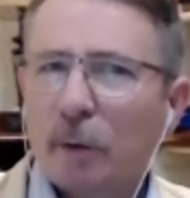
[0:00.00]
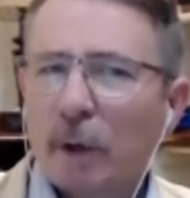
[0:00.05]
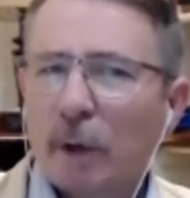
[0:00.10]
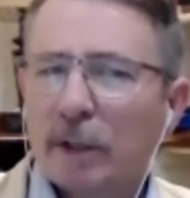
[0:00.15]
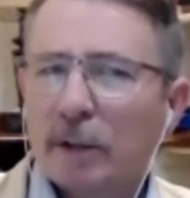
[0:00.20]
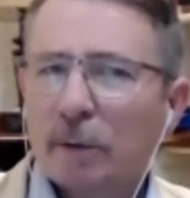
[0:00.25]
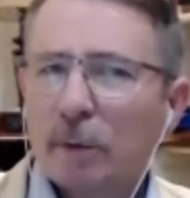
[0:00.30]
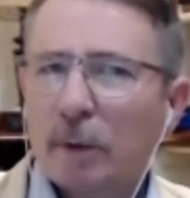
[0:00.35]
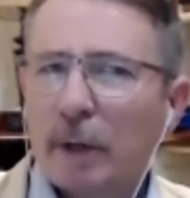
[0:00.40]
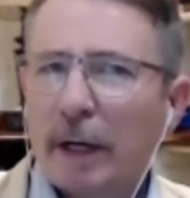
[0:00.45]

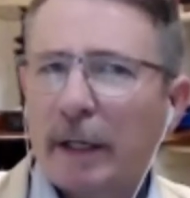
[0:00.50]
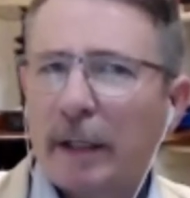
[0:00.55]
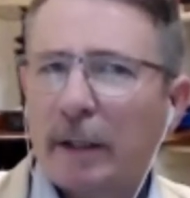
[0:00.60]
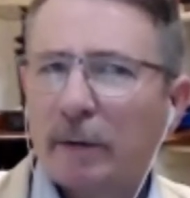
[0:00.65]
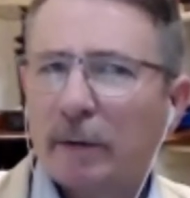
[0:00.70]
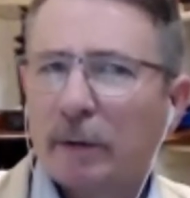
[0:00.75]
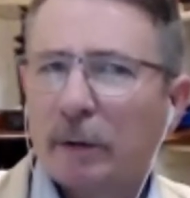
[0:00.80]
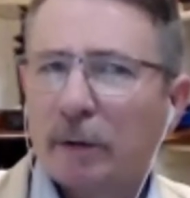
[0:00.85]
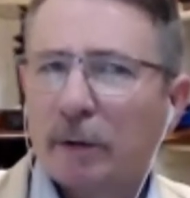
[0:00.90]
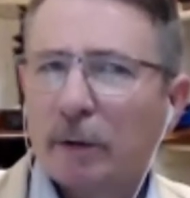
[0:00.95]
was ready
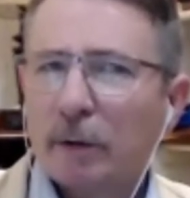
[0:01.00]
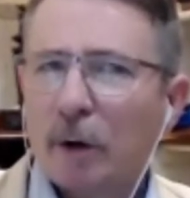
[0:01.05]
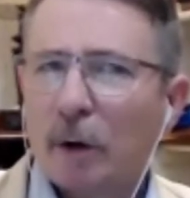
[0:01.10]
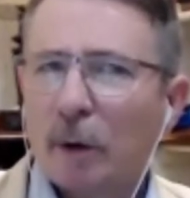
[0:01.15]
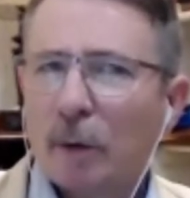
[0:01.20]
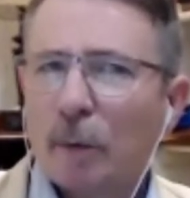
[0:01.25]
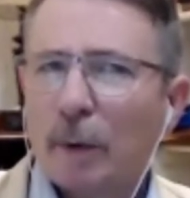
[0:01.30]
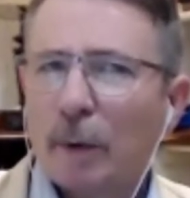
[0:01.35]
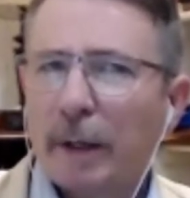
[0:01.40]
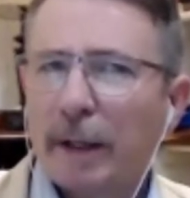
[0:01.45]
to
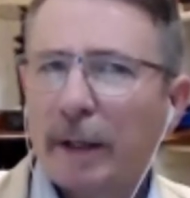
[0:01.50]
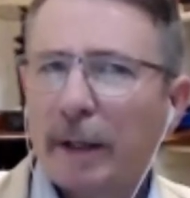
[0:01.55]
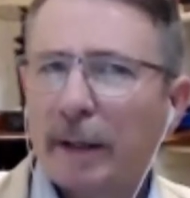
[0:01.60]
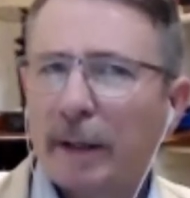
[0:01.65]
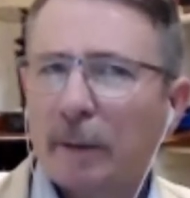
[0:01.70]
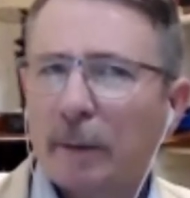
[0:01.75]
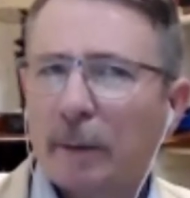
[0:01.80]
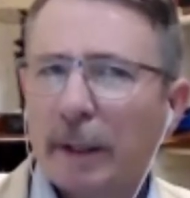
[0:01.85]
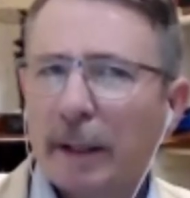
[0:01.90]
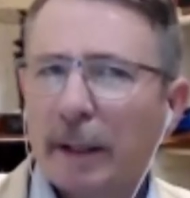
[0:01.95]
cope with
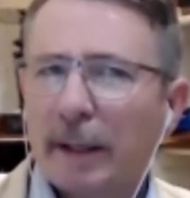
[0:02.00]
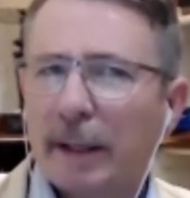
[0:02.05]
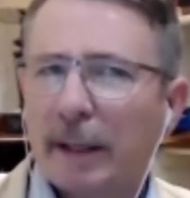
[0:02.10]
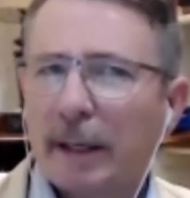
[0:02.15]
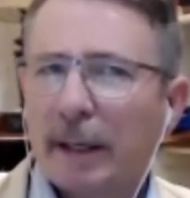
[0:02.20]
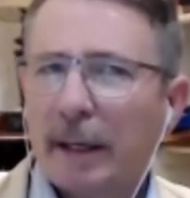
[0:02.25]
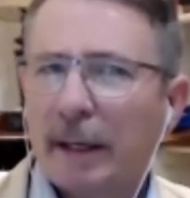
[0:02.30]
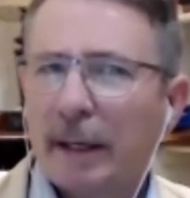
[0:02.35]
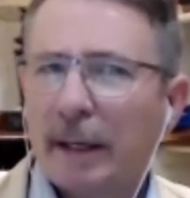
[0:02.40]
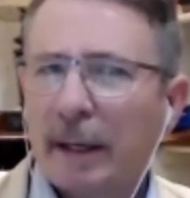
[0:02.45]
with
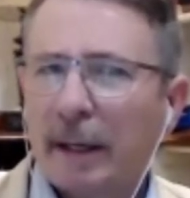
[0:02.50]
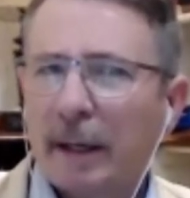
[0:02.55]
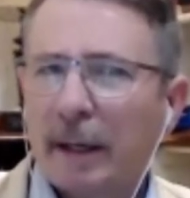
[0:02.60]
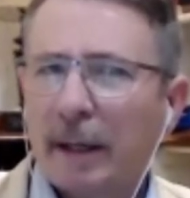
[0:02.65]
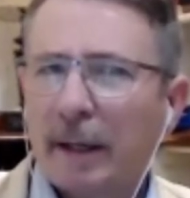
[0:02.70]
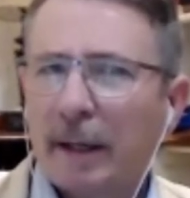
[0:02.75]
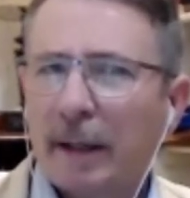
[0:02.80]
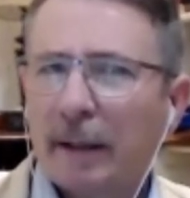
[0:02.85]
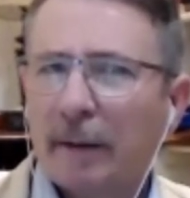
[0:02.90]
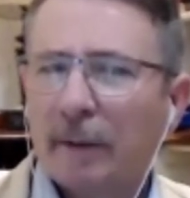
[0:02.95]
the
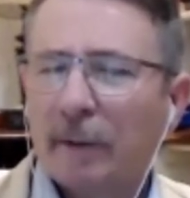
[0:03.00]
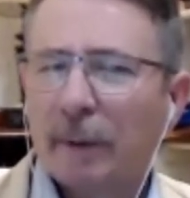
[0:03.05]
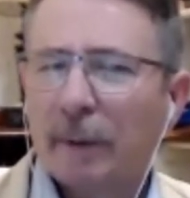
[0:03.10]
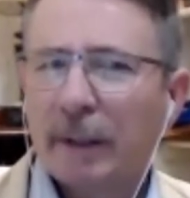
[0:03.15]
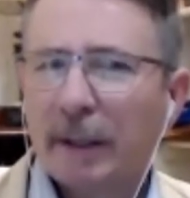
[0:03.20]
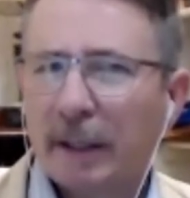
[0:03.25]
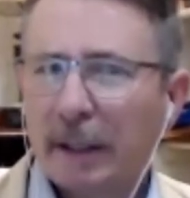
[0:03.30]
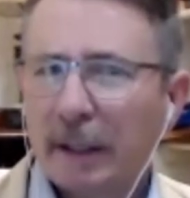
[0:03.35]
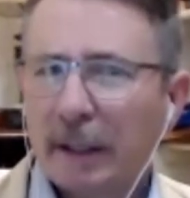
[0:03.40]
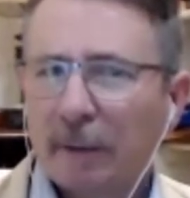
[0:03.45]
with
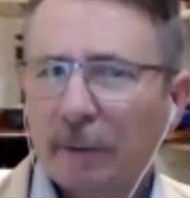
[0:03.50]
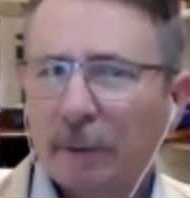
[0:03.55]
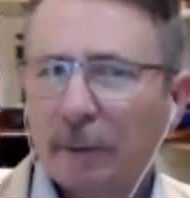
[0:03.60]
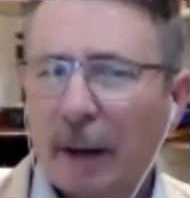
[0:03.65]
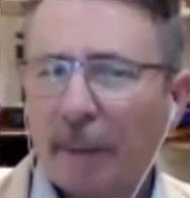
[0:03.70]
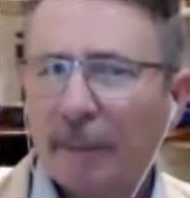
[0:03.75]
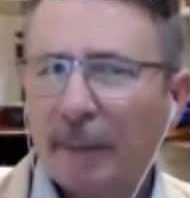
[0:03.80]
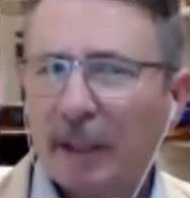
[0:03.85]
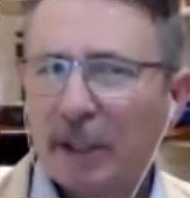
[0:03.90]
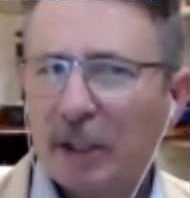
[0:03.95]
the
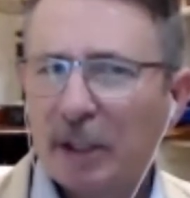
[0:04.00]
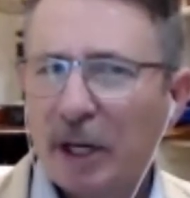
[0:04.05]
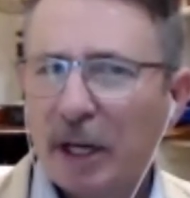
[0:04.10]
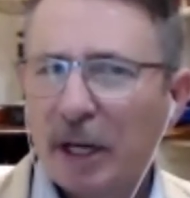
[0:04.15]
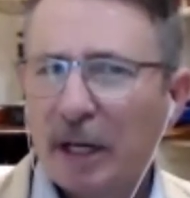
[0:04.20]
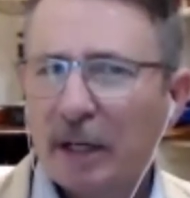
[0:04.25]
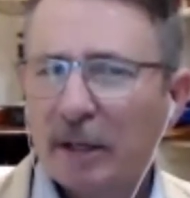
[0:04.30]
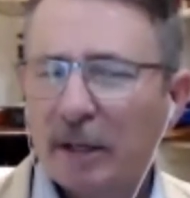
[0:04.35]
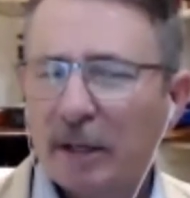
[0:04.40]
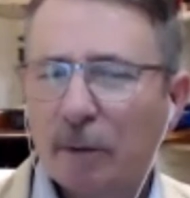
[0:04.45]
rapid
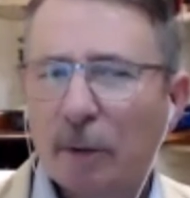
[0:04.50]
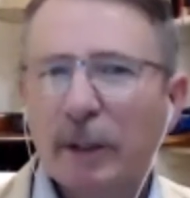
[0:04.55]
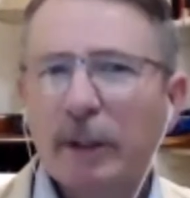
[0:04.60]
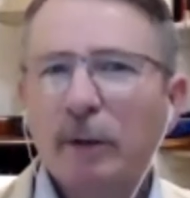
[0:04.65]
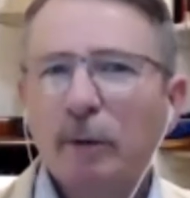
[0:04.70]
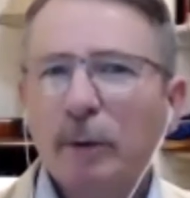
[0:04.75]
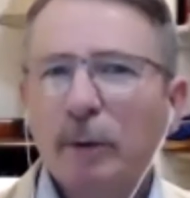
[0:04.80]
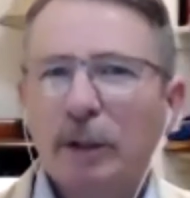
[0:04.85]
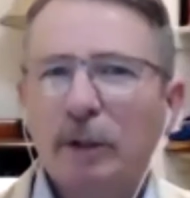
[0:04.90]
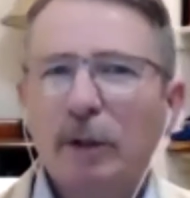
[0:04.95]
change. Why
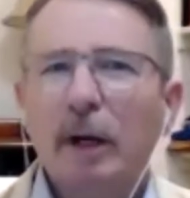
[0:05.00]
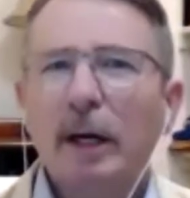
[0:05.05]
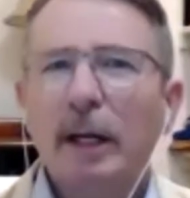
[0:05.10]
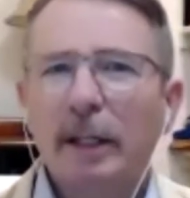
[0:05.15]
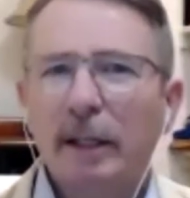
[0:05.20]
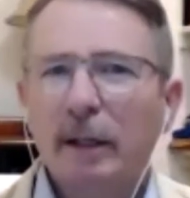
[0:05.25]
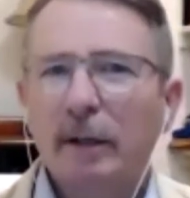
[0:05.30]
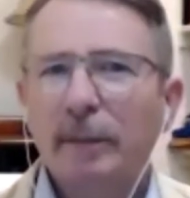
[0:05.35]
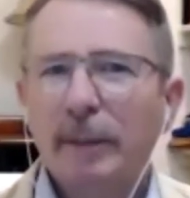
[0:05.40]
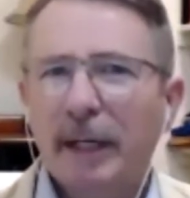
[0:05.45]
don't we talk a
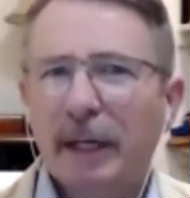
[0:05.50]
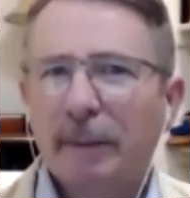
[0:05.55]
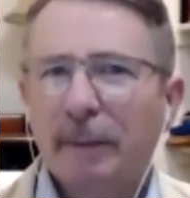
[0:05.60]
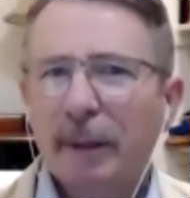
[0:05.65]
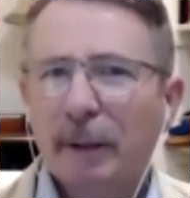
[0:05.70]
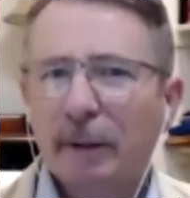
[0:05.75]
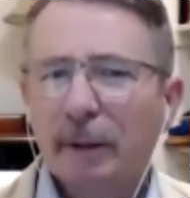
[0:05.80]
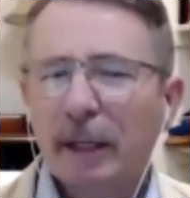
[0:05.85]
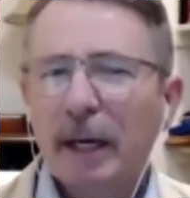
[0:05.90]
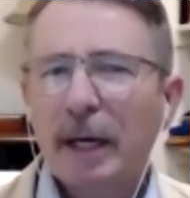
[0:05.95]
little bit
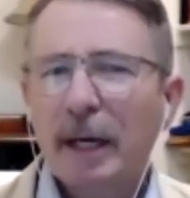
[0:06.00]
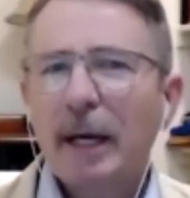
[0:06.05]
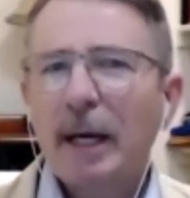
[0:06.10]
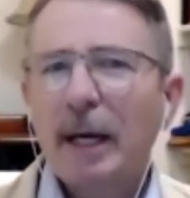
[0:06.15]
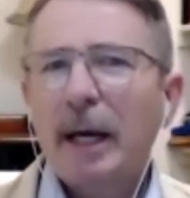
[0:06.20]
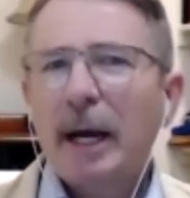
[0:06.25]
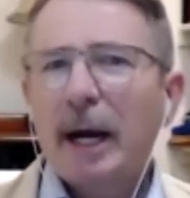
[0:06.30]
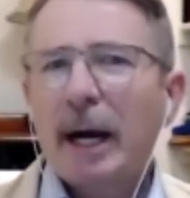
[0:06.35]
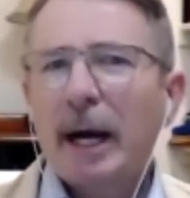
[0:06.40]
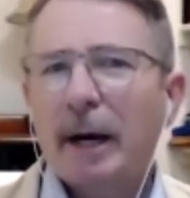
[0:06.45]
about
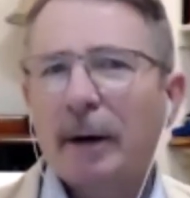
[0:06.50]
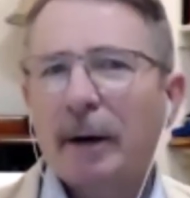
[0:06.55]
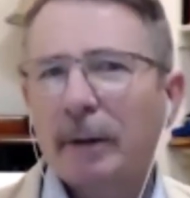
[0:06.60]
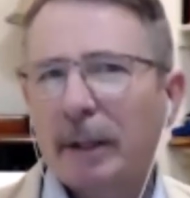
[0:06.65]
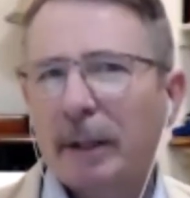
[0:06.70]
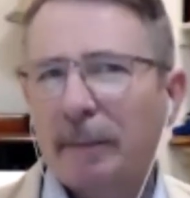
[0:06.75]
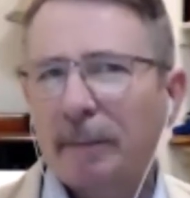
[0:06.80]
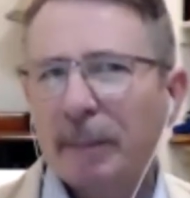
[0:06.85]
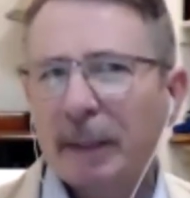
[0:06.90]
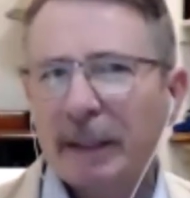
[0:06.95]
how
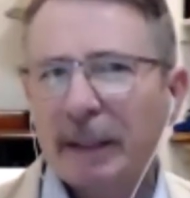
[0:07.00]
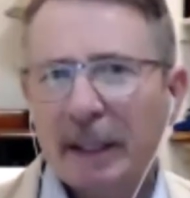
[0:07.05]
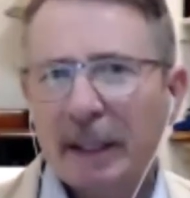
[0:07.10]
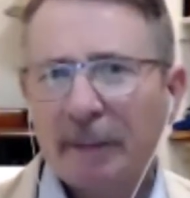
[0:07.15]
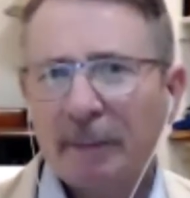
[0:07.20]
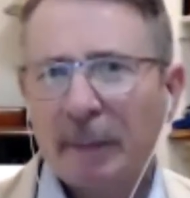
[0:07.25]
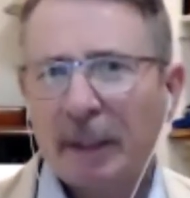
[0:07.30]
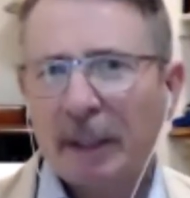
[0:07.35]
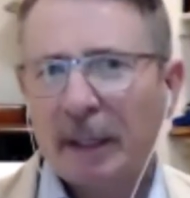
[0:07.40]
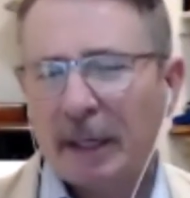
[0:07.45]
the
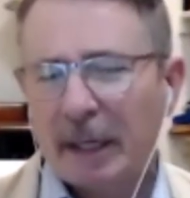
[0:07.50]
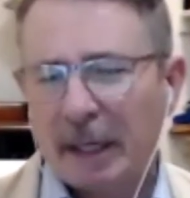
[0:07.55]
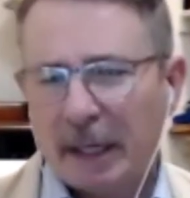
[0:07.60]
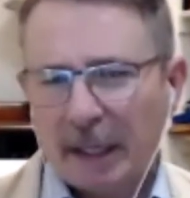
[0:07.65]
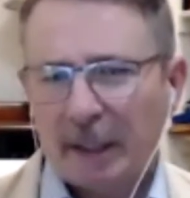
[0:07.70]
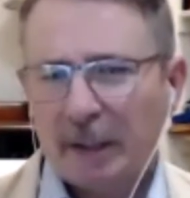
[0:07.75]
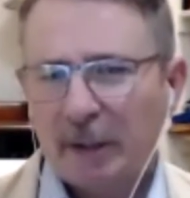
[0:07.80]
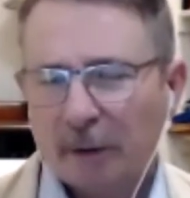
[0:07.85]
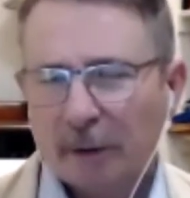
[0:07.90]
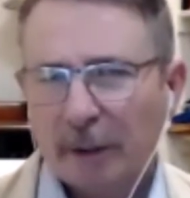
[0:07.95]
pandemic
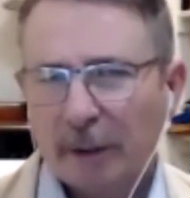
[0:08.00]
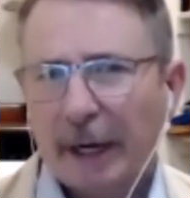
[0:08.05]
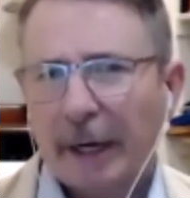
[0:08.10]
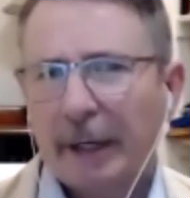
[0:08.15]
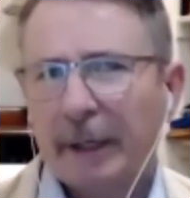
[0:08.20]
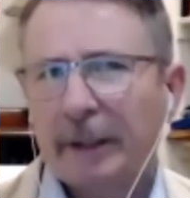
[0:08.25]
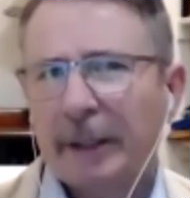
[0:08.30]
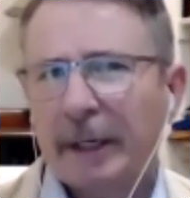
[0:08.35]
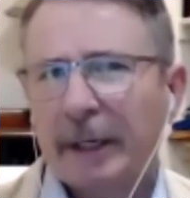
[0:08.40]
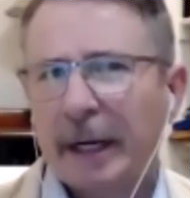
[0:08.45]
hit your
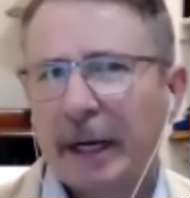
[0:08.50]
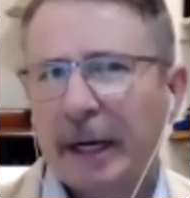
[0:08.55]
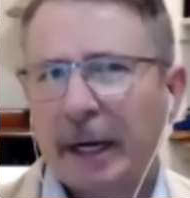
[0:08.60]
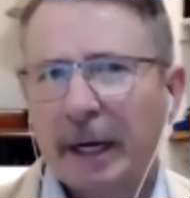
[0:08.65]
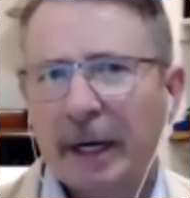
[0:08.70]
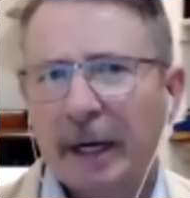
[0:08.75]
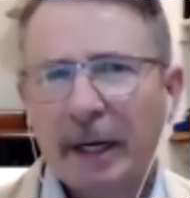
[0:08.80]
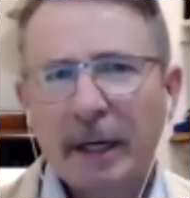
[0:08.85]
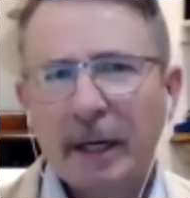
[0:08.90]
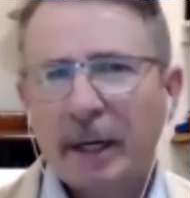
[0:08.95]
area?